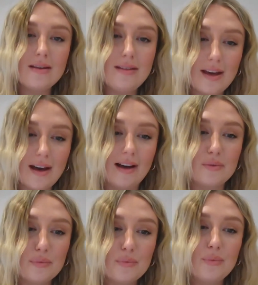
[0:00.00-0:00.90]
Yeah,
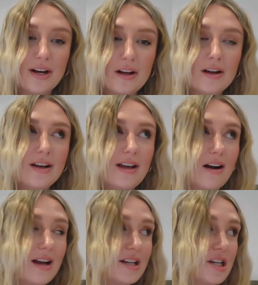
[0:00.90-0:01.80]
when I
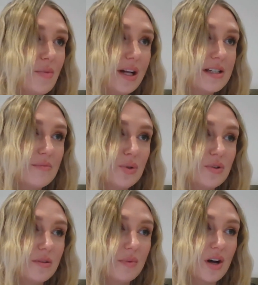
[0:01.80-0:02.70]
actually went to
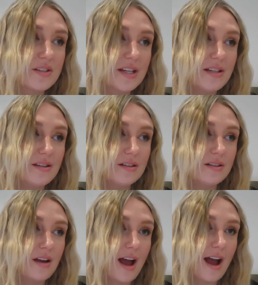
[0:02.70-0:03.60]
Morecombe last
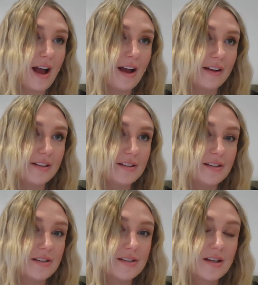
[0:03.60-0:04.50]
season,
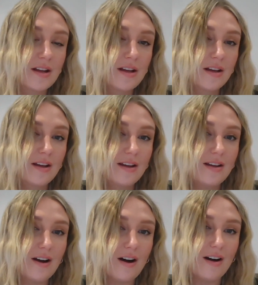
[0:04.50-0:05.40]
and
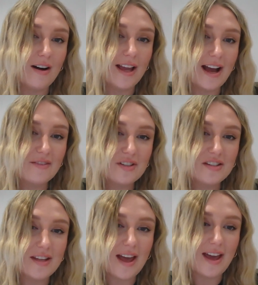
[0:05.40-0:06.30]
I have to
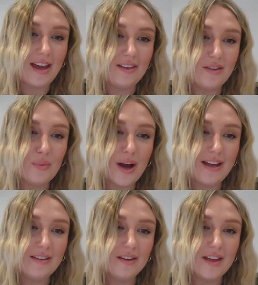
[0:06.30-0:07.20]
say the
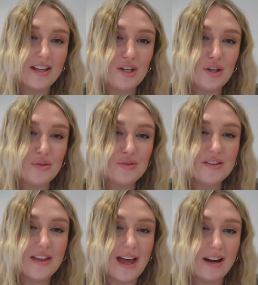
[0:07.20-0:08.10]
way that they use
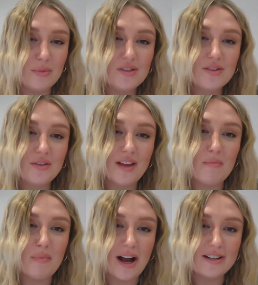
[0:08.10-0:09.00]
the elements on
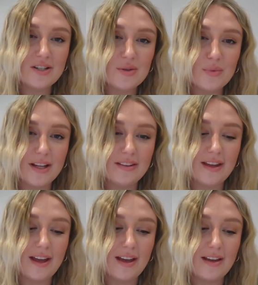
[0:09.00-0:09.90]
their badge when
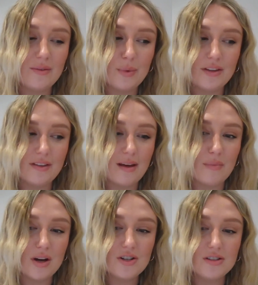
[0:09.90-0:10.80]
they're with their
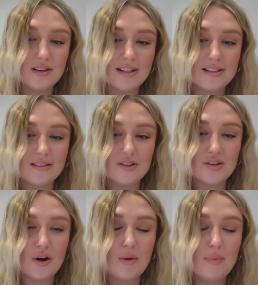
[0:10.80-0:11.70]
merchandise in the
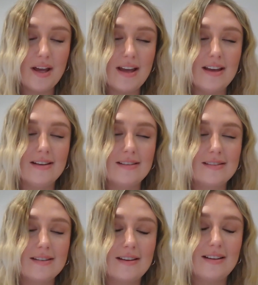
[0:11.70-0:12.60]
shop
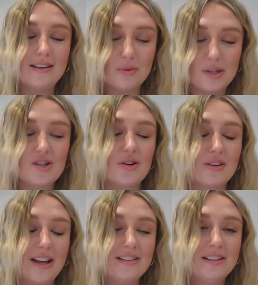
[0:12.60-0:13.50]
is a little bit
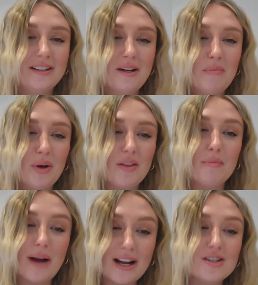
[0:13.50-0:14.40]
shocking, but the
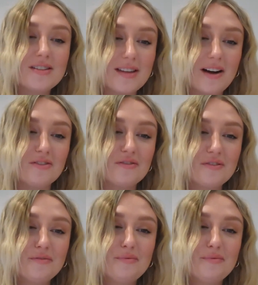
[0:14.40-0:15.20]
badge itself